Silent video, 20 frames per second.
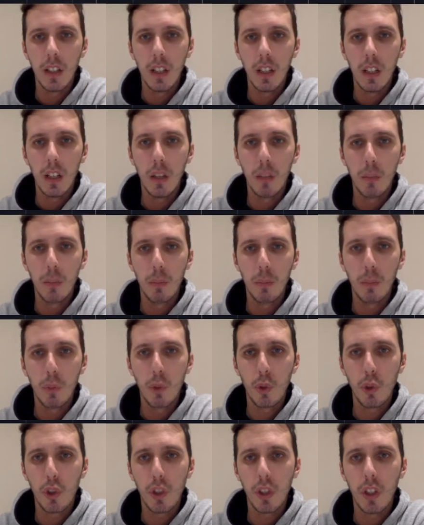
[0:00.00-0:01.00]
a
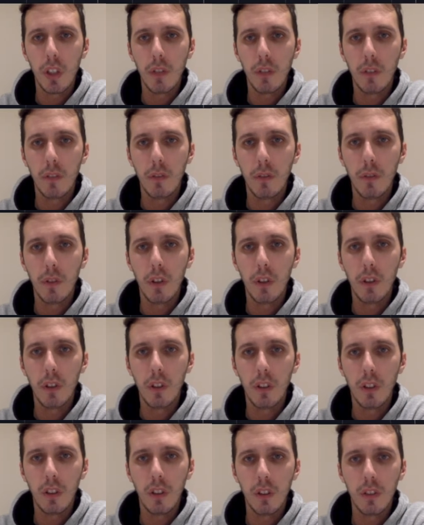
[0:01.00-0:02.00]
push even
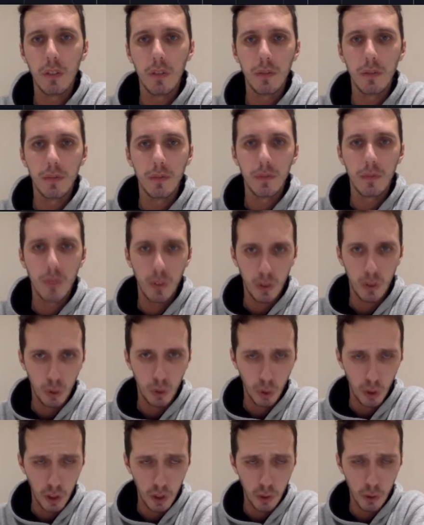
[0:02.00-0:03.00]
further
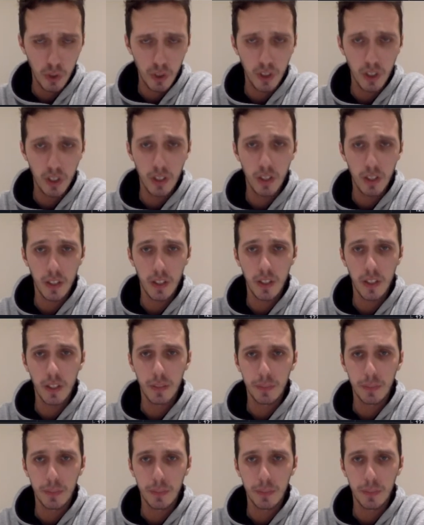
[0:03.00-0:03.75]
to this resistance.